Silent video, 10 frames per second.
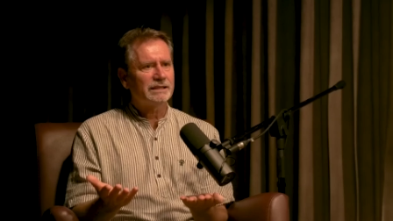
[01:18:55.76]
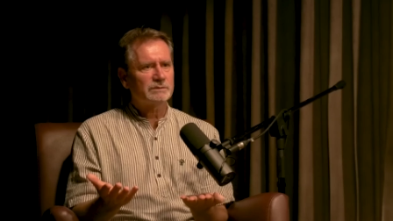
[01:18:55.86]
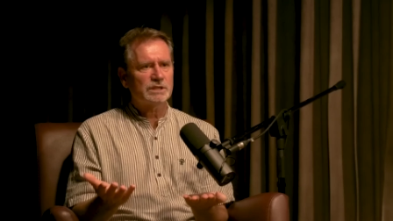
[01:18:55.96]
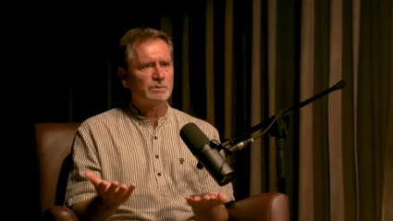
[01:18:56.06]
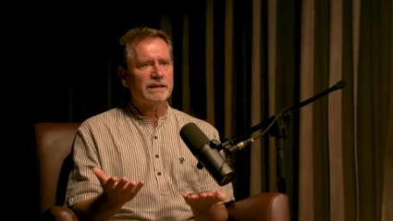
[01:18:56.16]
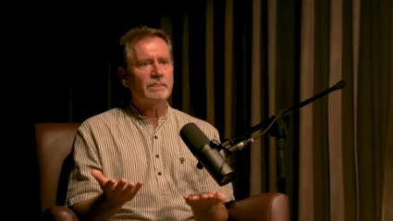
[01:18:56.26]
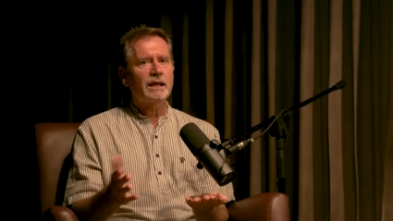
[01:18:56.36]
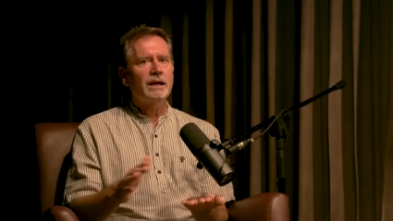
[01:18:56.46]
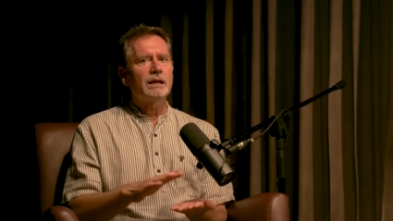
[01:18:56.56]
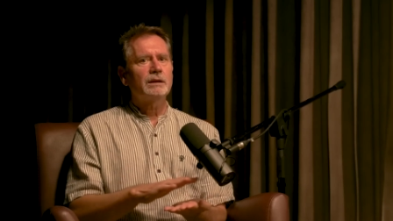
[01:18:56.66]
It's just plain.
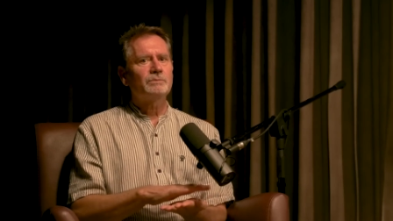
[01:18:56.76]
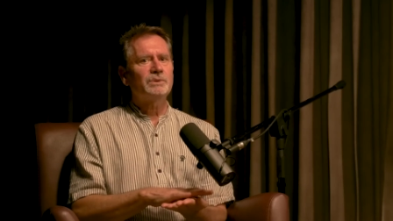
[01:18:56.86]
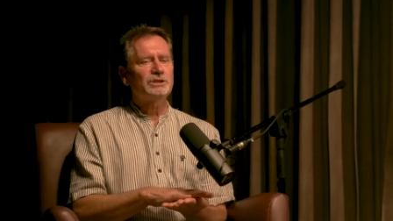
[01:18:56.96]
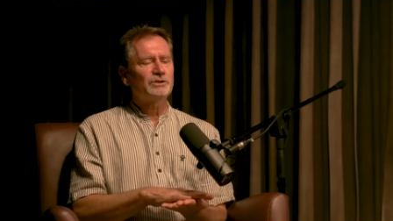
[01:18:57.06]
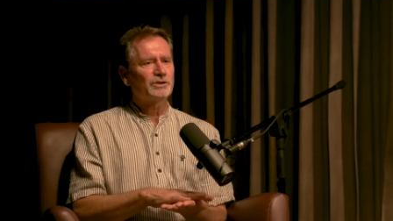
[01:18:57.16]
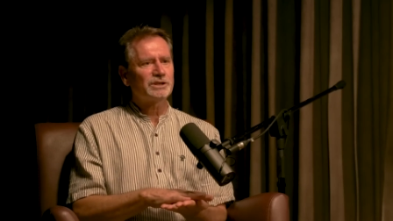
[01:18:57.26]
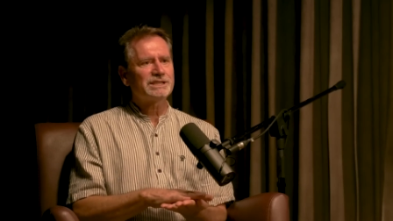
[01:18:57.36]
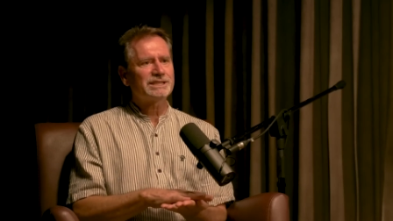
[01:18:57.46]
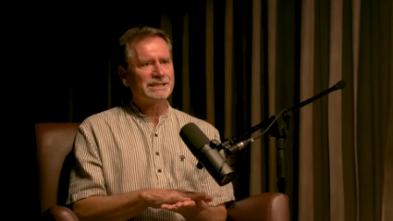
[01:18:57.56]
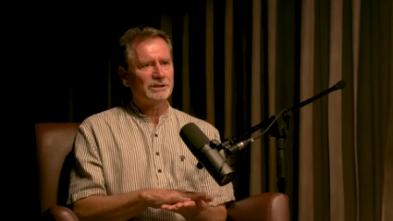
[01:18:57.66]
But you've got to
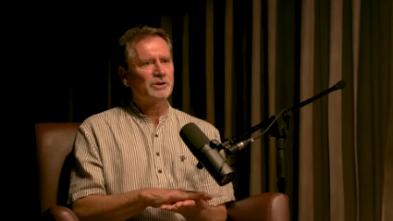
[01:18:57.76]
sit,